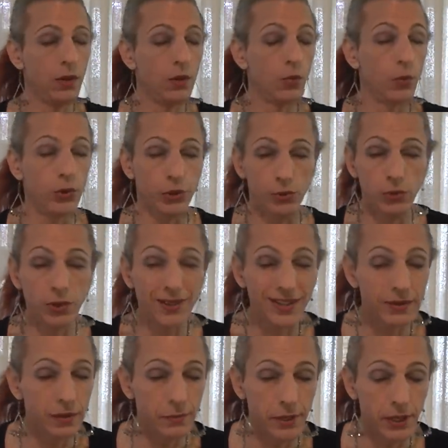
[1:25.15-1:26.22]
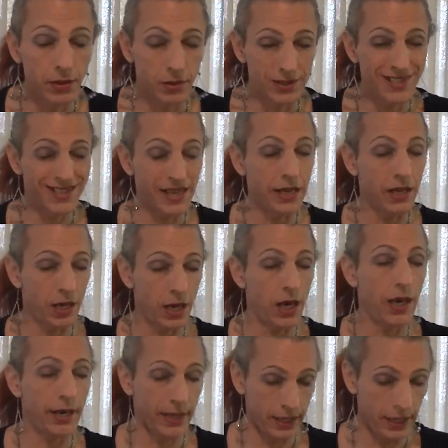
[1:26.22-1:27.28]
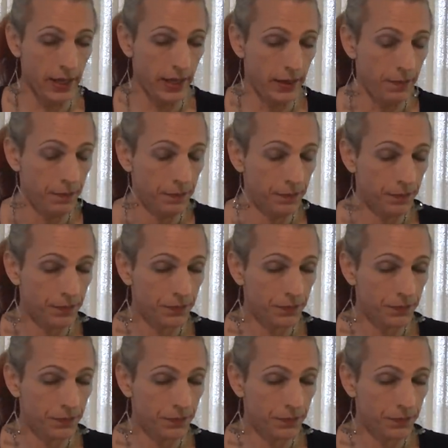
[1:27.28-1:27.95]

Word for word: When you look in the mirror and say, I am,